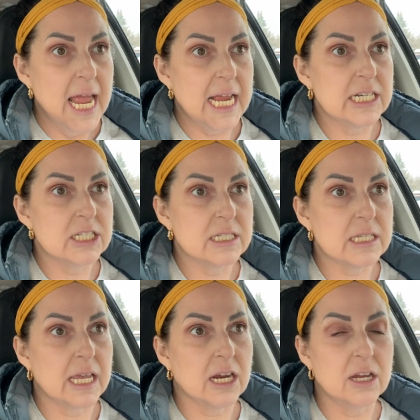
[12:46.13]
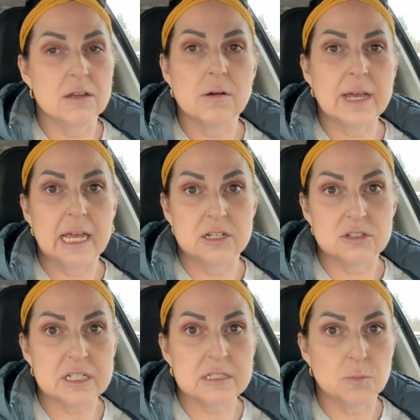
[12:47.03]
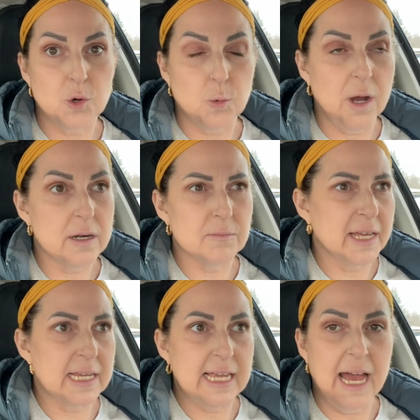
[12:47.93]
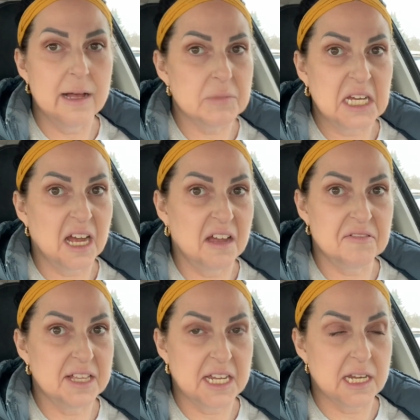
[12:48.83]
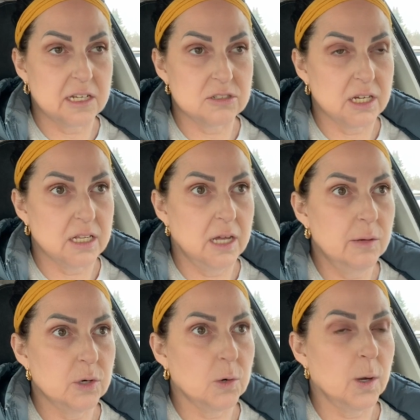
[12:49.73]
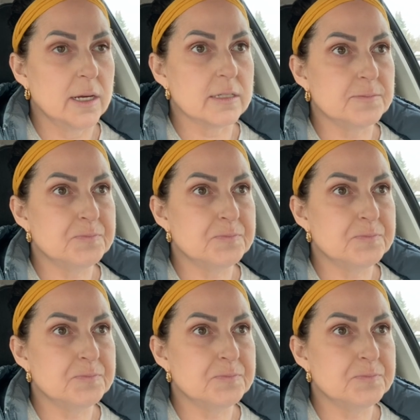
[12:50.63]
And she's like, are you okay to drink some more water? I'm like, yeah. I'm like, I feel like I could drink a lot more water.